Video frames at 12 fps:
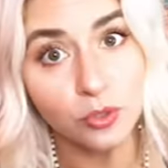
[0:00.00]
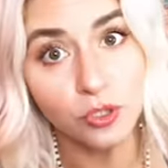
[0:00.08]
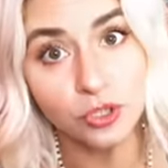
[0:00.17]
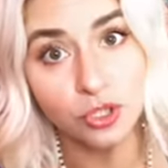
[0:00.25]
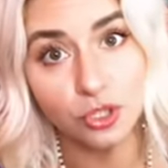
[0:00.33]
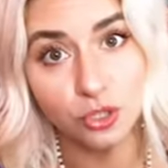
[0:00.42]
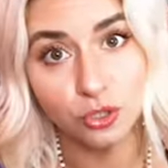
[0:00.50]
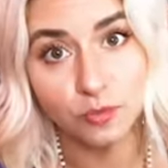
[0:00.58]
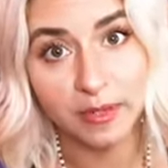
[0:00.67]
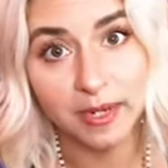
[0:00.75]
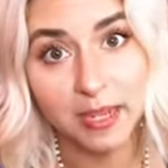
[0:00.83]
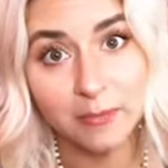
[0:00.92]
You can just search
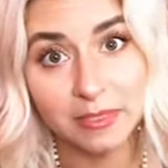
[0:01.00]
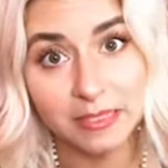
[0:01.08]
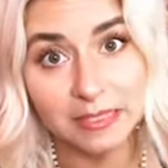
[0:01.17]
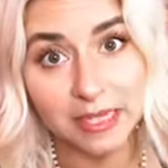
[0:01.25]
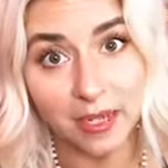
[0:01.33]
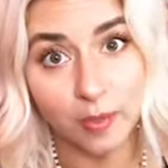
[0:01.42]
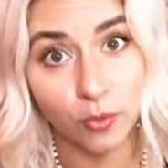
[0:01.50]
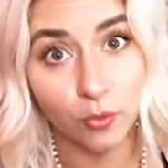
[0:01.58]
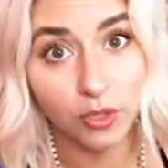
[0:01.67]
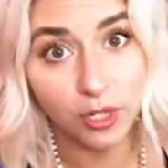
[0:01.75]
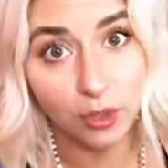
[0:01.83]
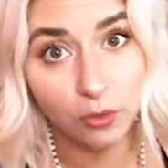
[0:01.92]
my name, Lyndsay
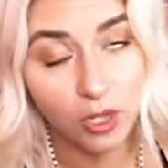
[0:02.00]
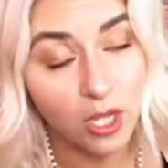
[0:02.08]
Iammarino